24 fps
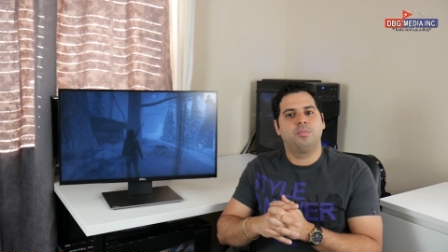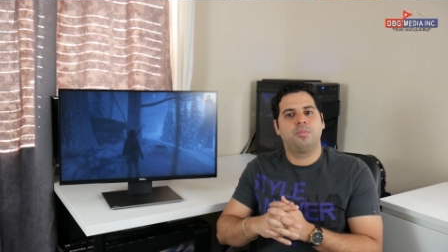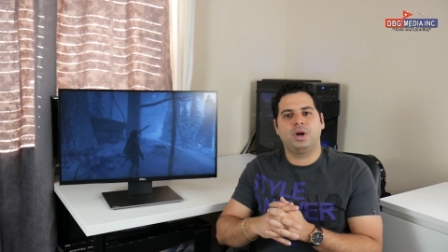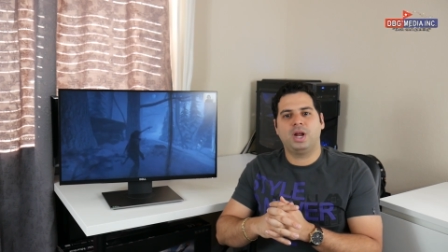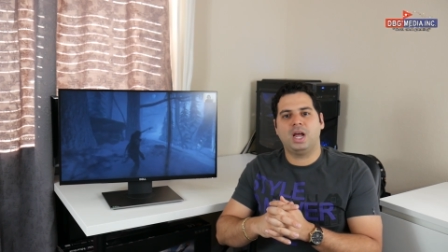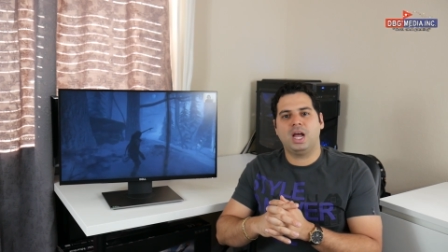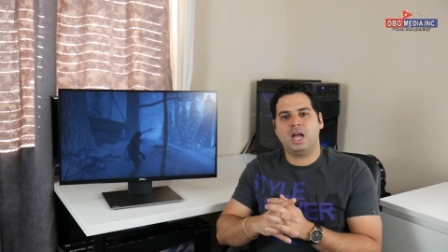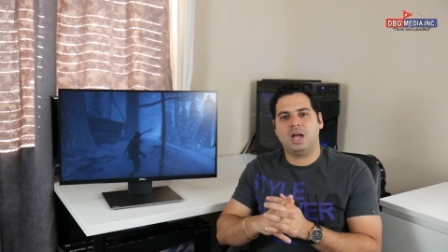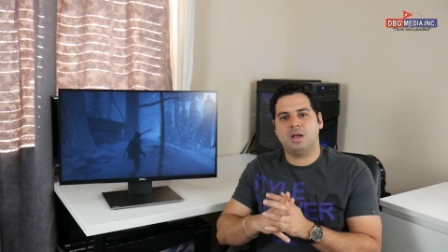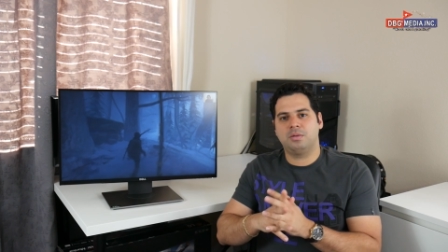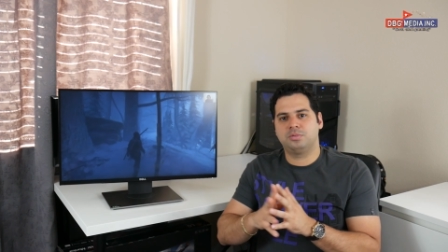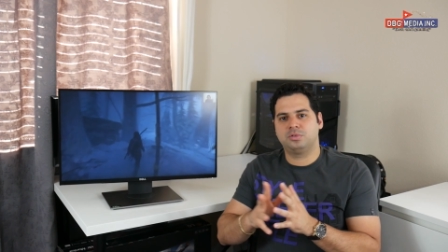
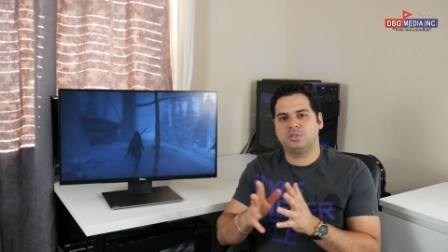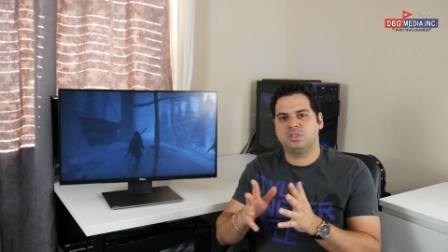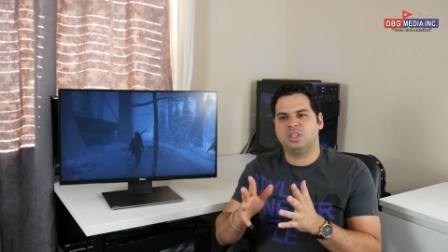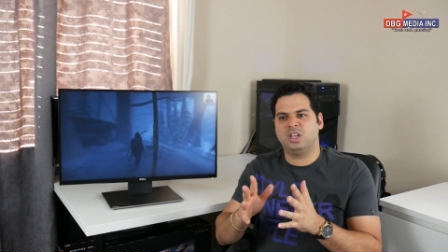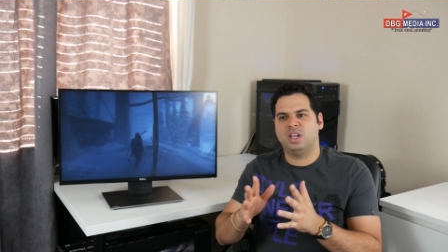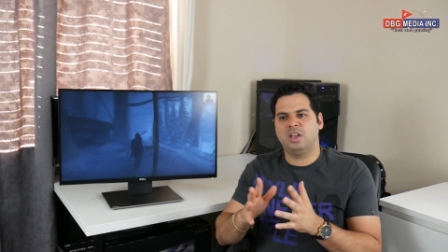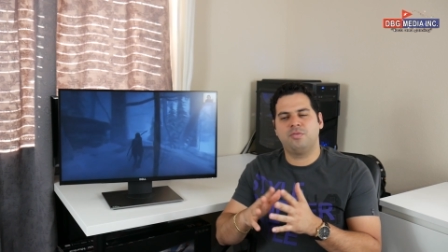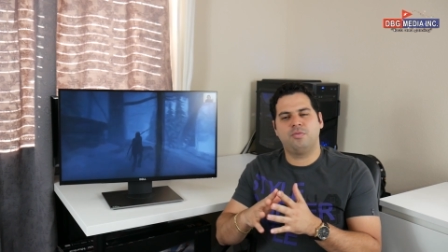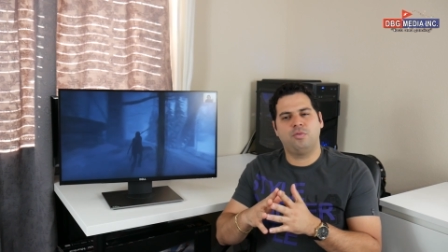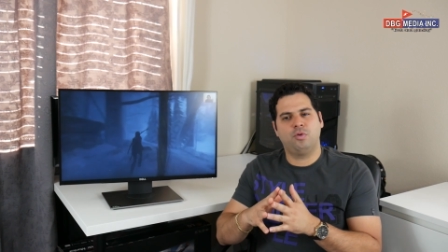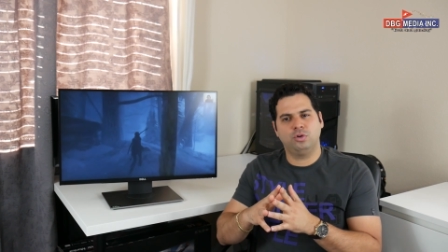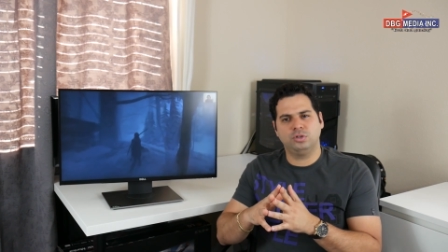perhaps
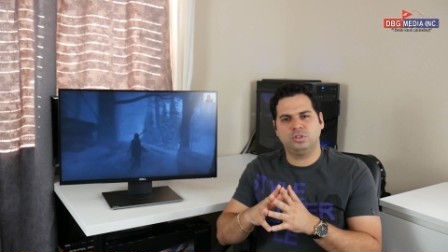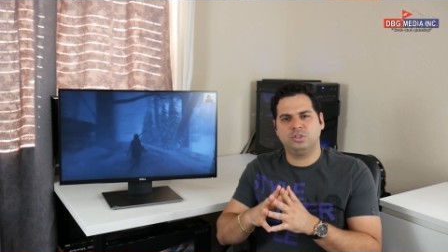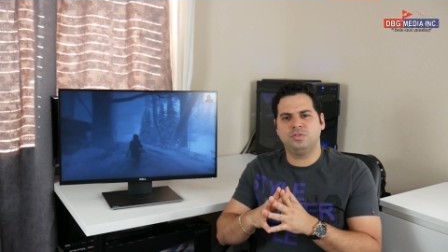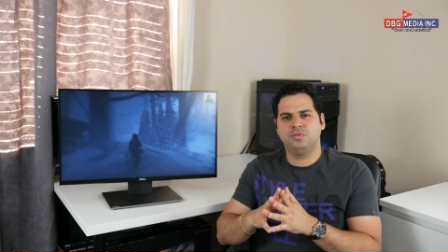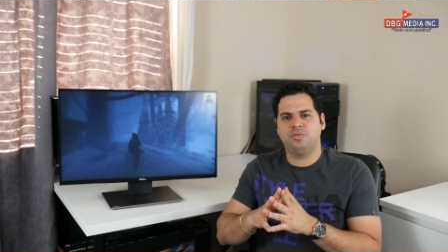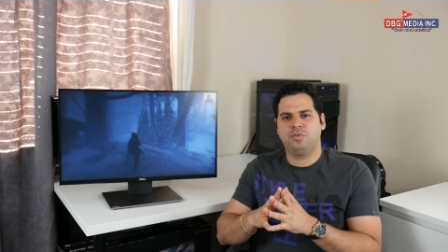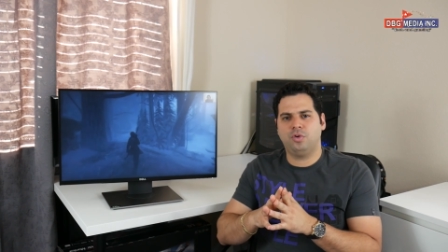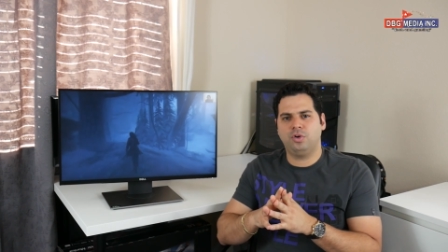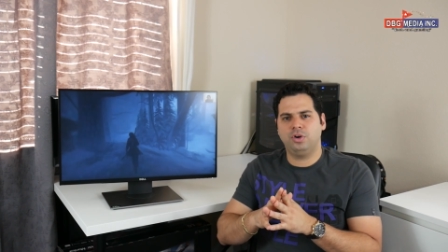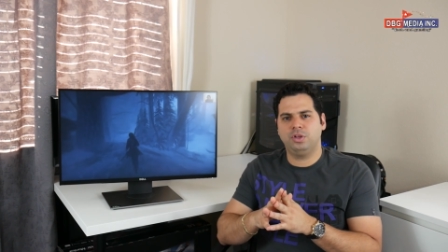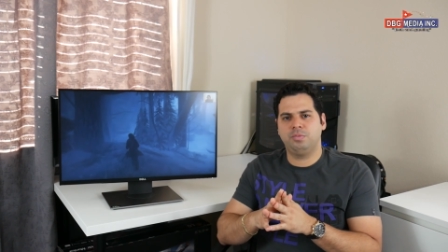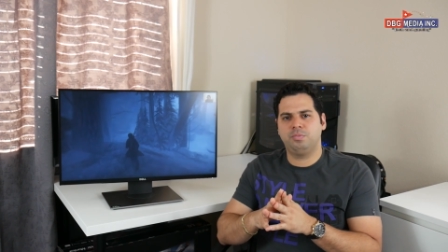a
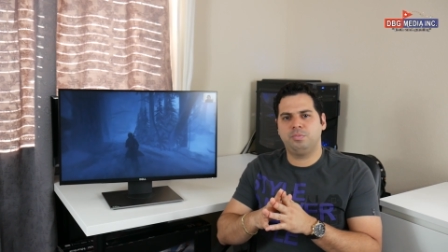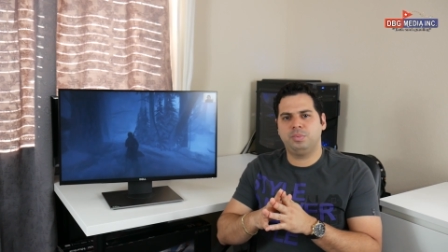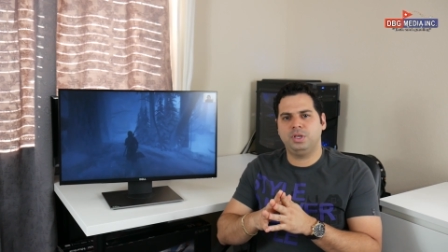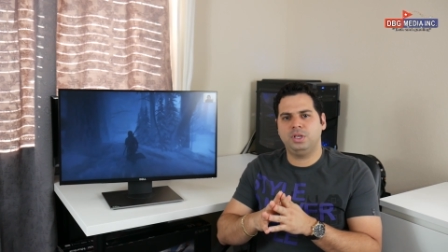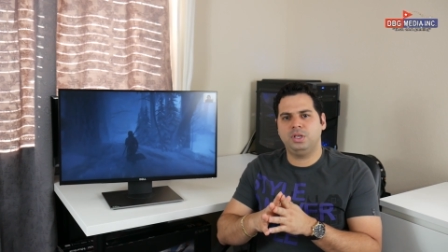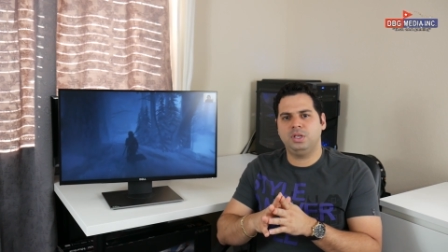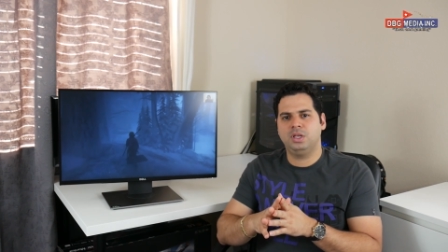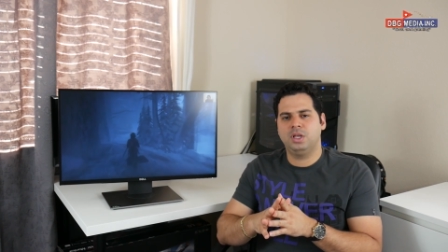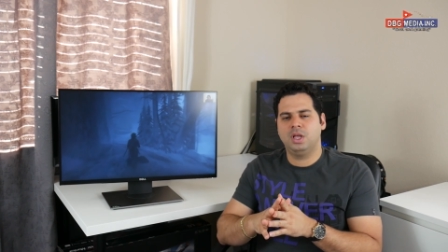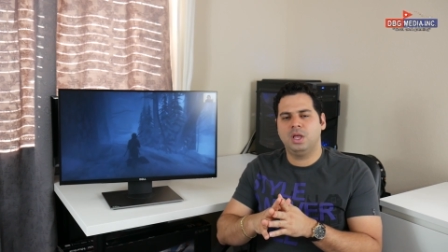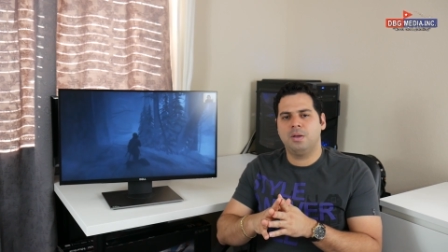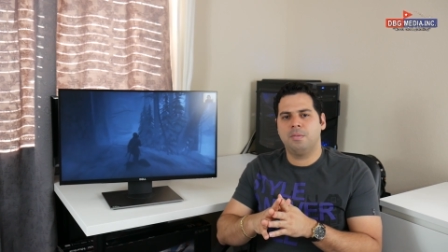
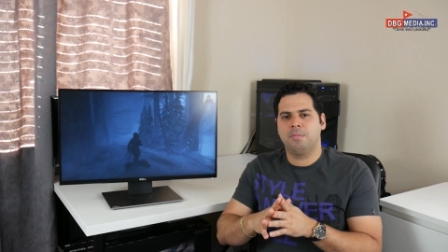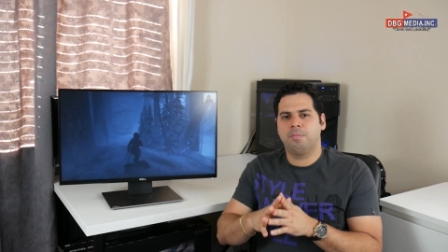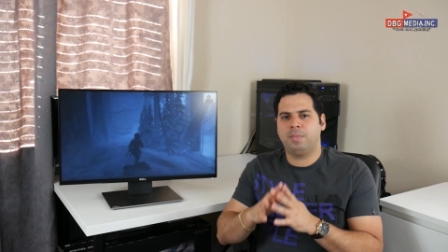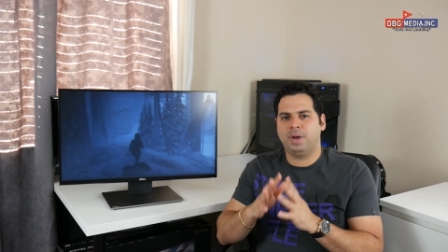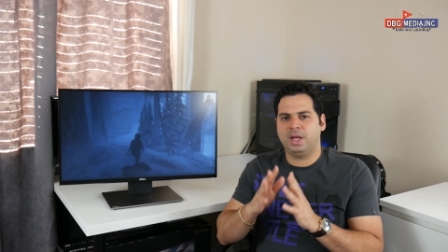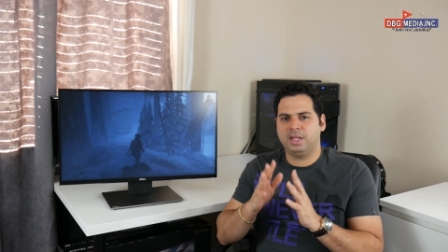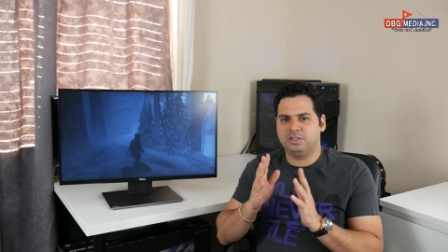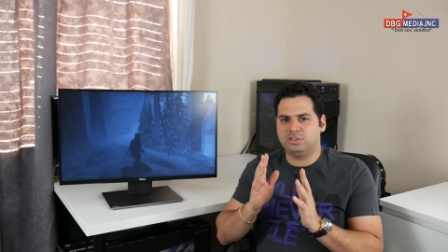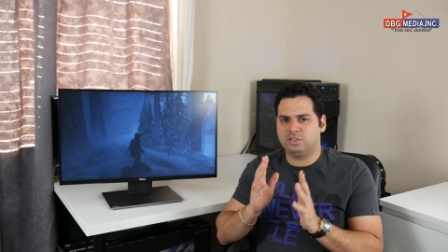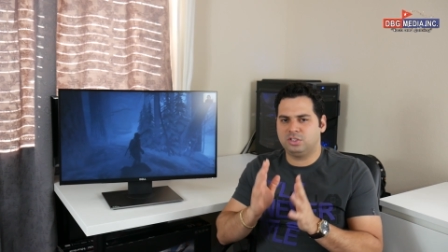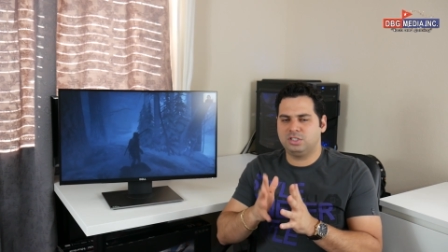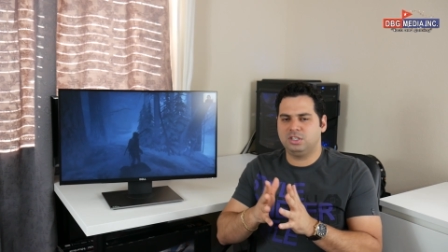1440p,
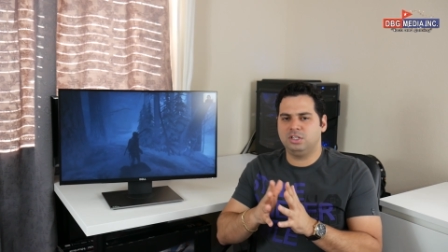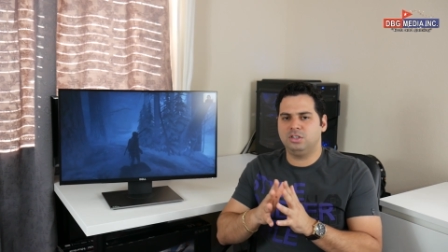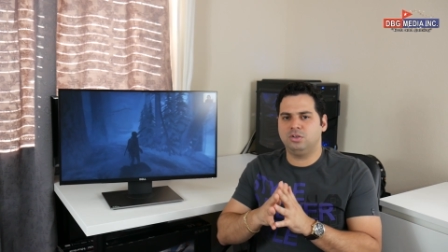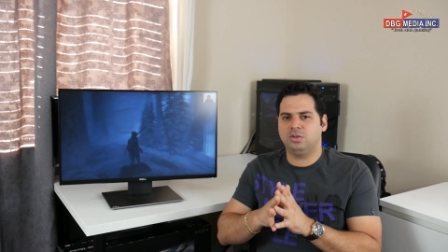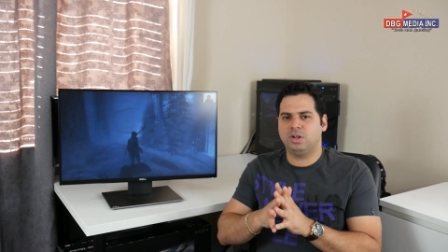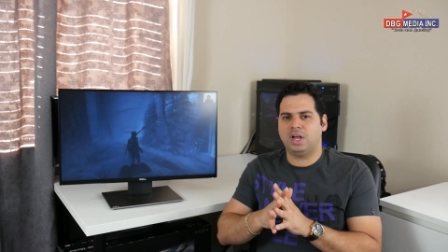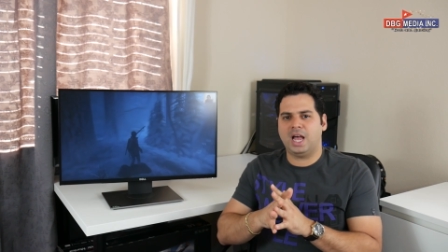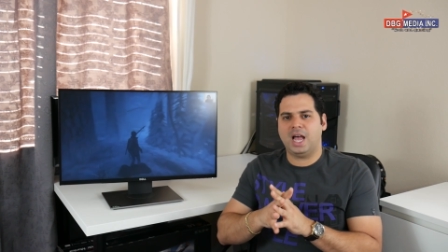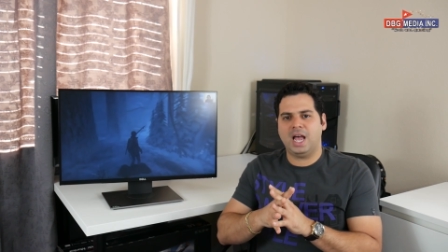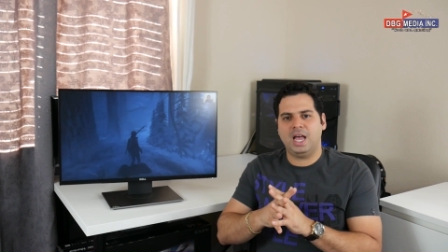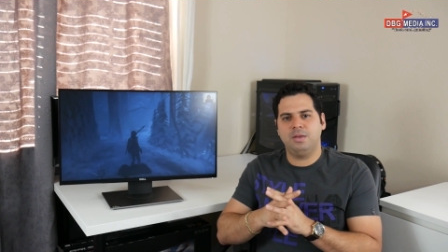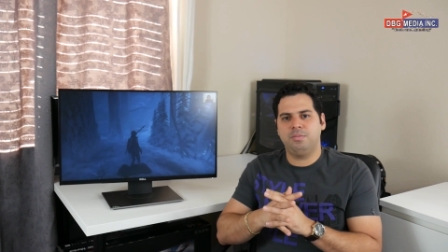but still
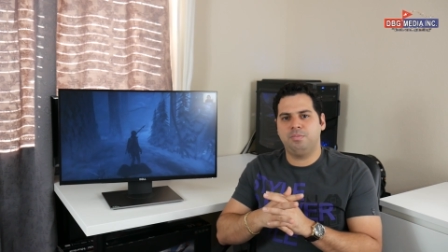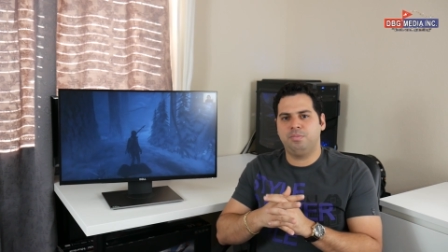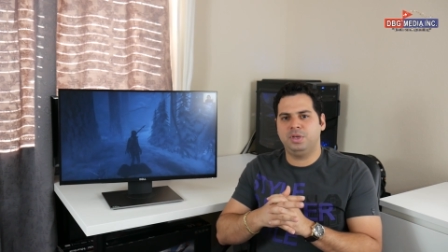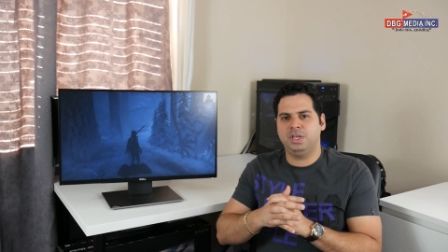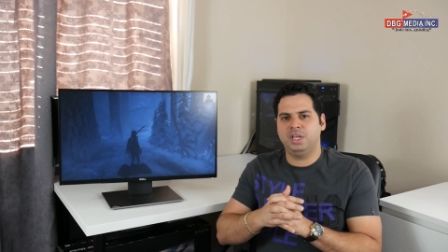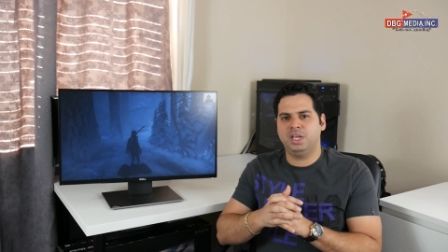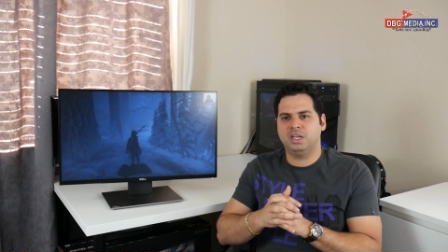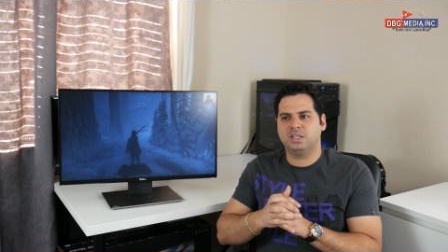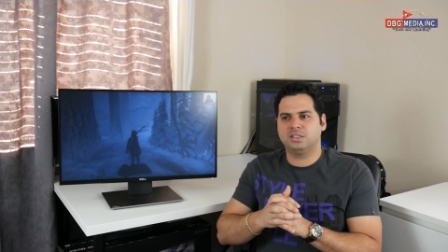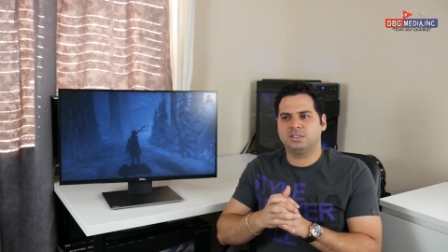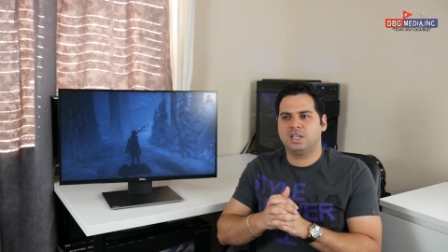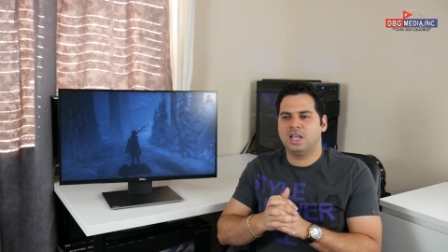
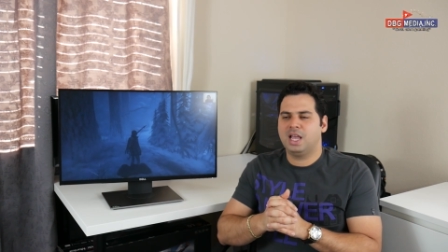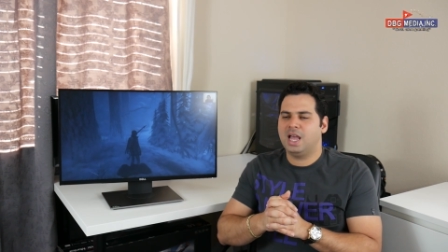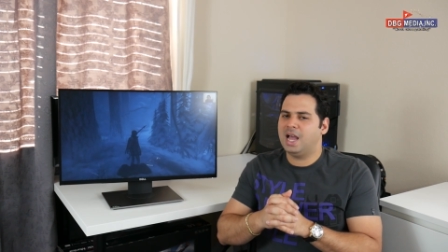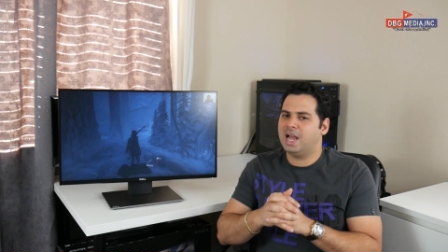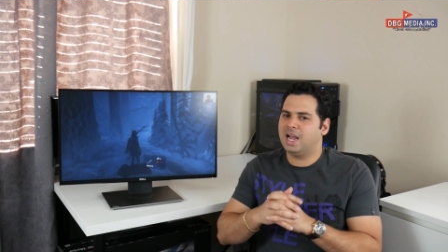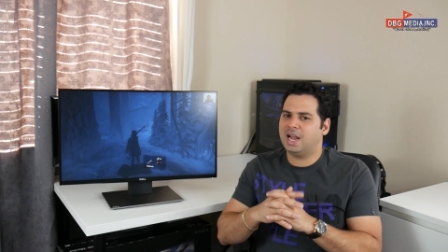IPS.